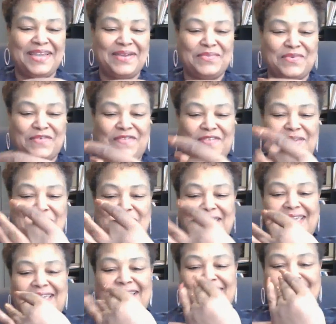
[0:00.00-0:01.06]
will fit big
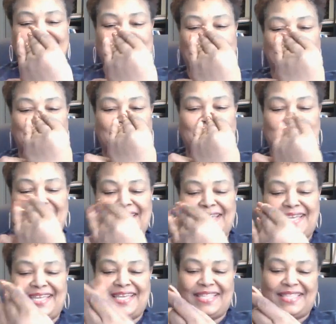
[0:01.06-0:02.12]
hands like
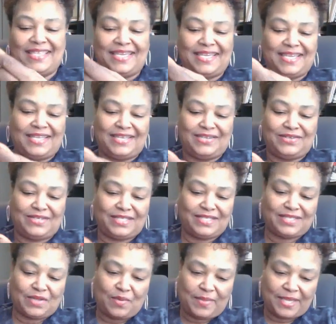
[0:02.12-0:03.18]
mine, and then you
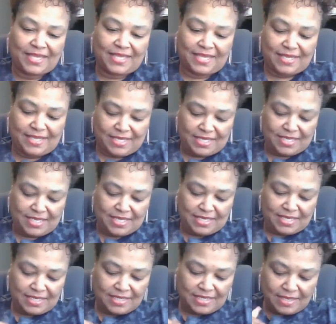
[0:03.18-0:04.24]
just go back in
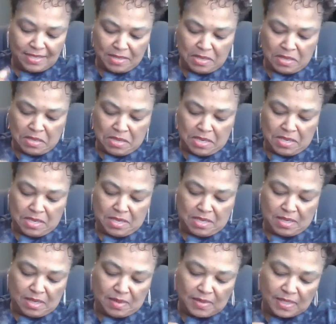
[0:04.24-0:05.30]
and,
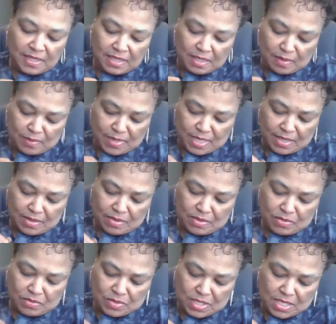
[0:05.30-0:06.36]
get it back
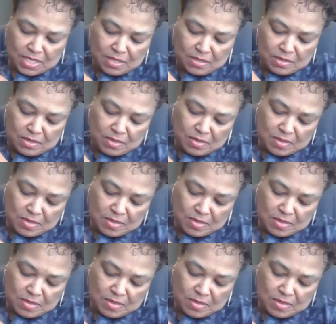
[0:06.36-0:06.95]
on here.